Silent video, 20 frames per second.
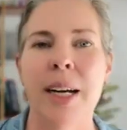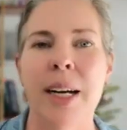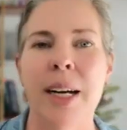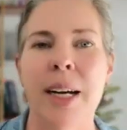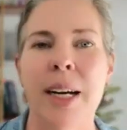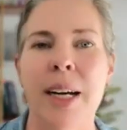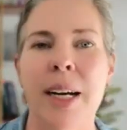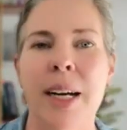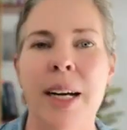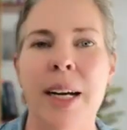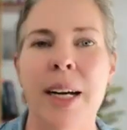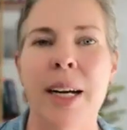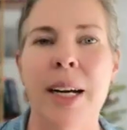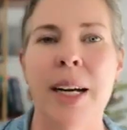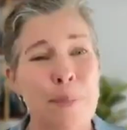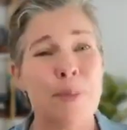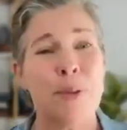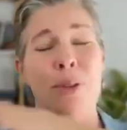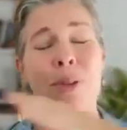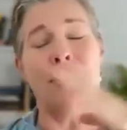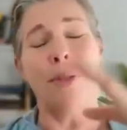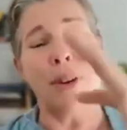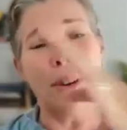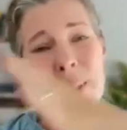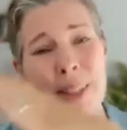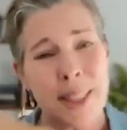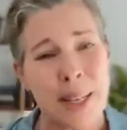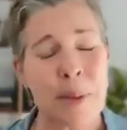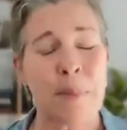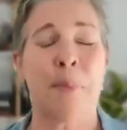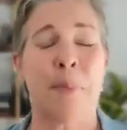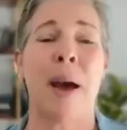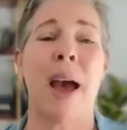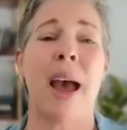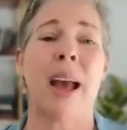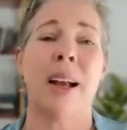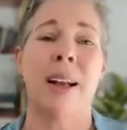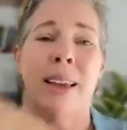But I kept reverting back.